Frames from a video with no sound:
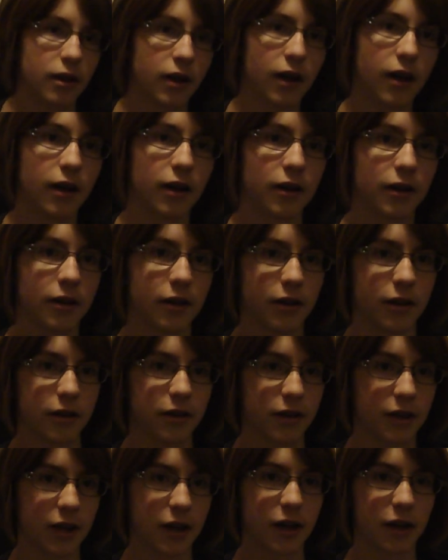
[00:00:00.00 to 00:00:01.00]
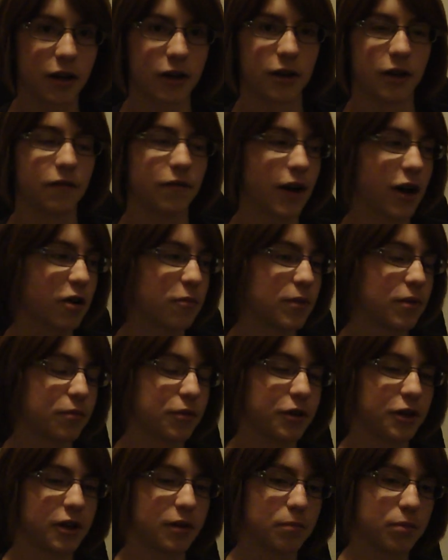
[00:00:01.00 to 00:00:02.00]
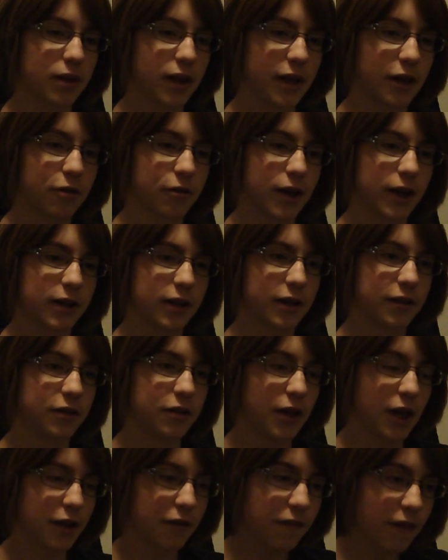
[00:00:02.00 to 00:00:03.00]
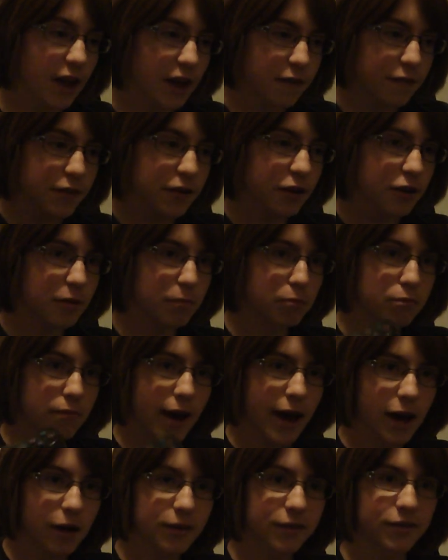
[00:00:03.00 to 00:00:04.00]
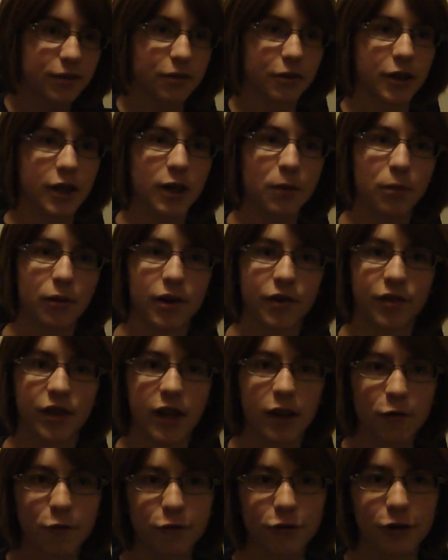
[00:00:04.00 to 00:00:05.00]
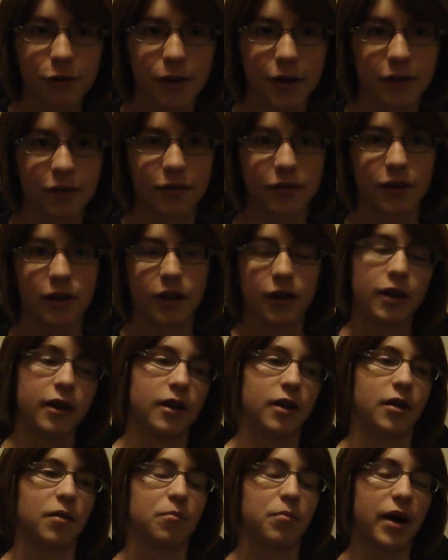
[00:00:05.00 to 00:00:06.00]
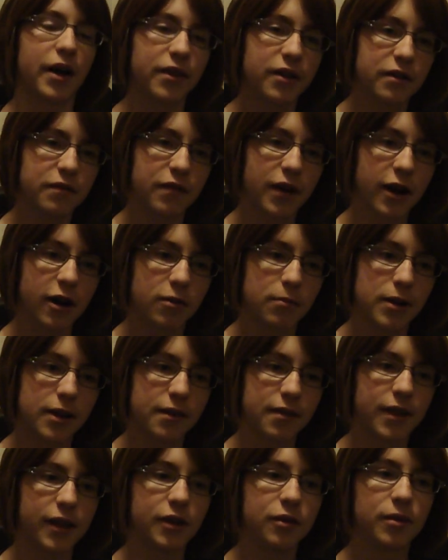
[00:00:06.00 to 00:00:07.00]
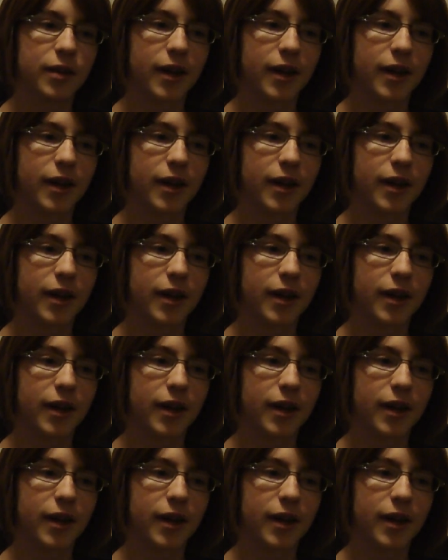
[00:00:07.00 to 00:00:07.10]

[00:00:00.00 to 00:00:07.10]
uh, you get an environment where you can play correctly. Because if, if your mouse or keyboard is influenced by the environment, then you